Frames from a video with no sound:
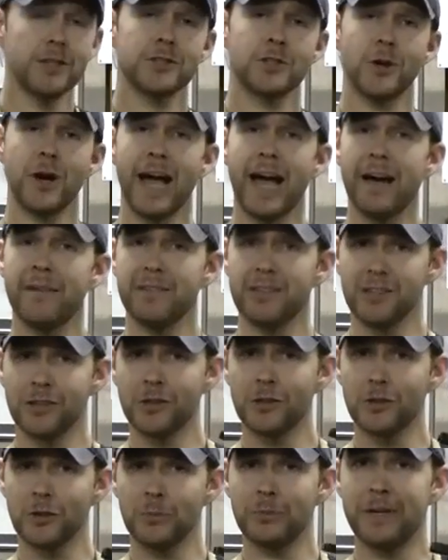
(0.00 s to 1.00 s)
So
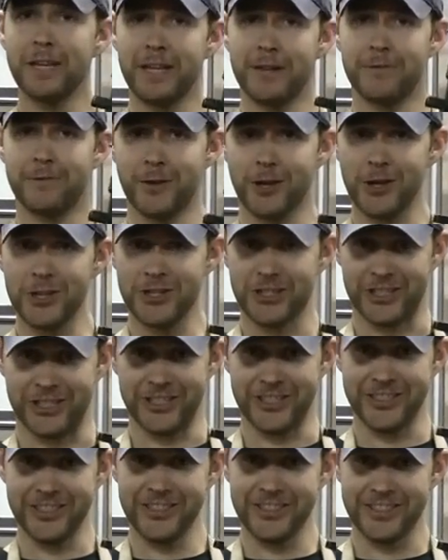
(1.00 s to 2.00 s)
having little mini
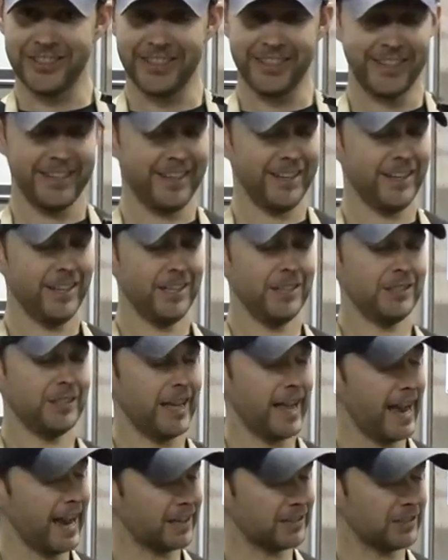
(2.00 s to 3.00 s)
versions
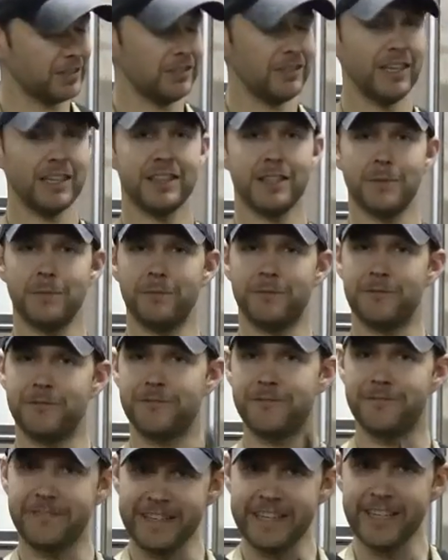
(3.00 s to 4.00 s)
to actually let them
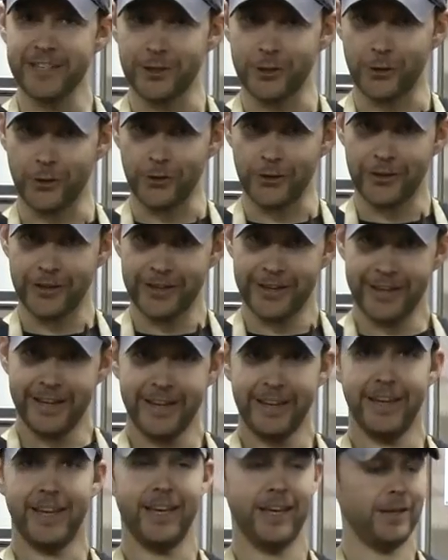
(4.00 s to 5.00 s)
feel
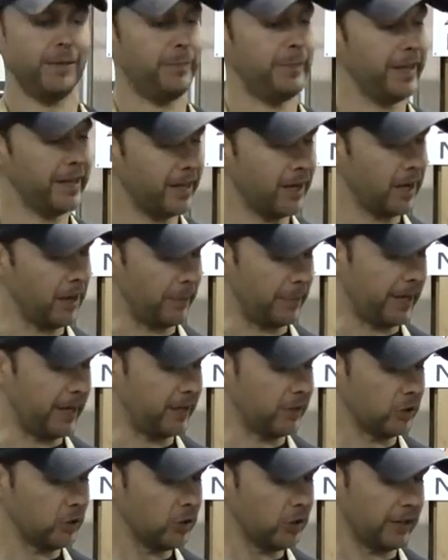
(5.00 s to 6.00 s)
and pick up
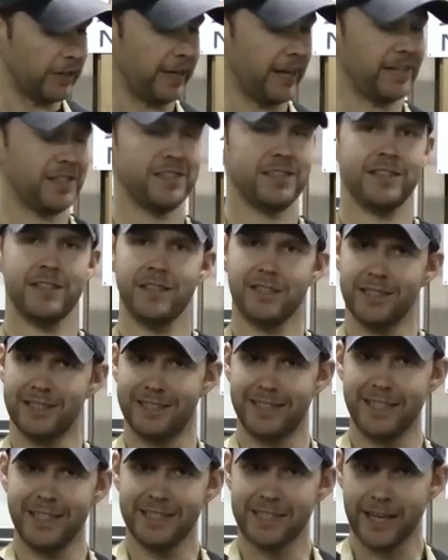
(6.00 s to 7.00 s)
and look and see the
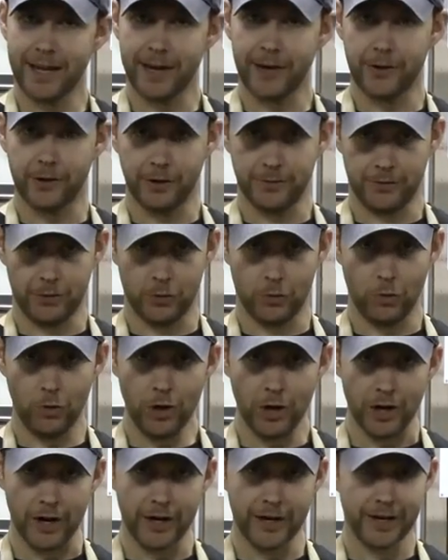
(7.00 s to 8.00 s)
detail of your
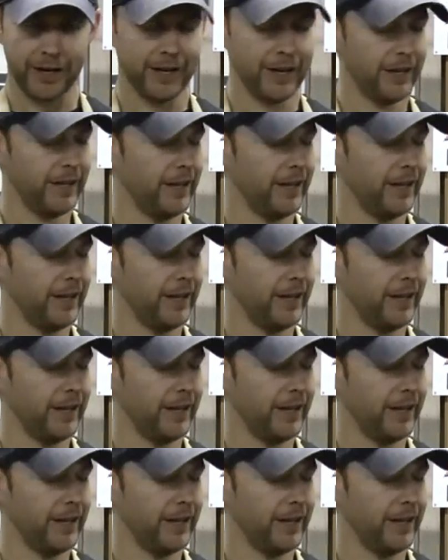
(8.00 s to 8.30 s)
work